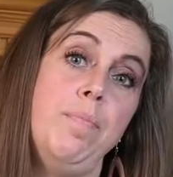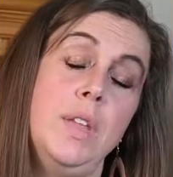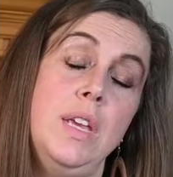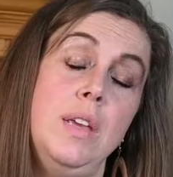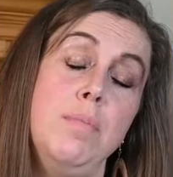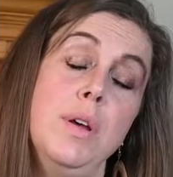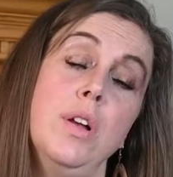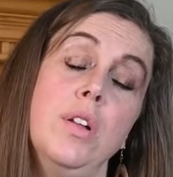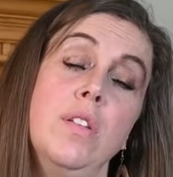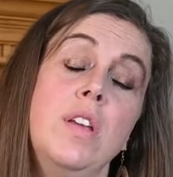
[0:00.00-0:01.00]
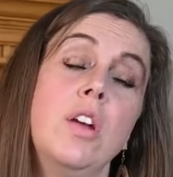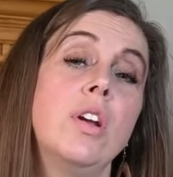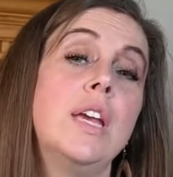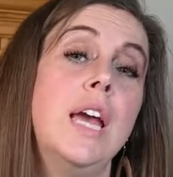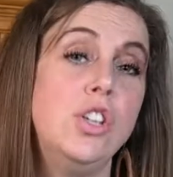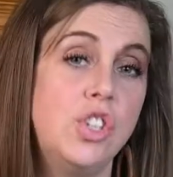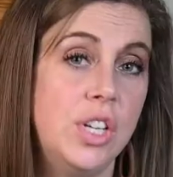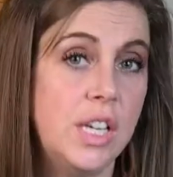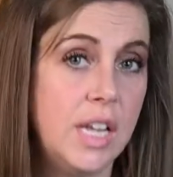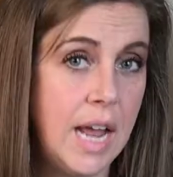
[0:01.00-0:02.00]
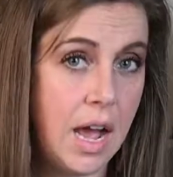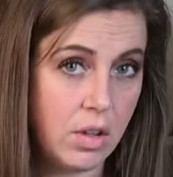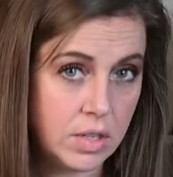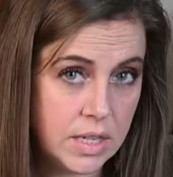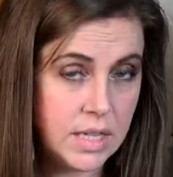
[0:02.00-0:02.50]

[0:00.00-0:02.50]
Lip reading: He builds irrigation canals.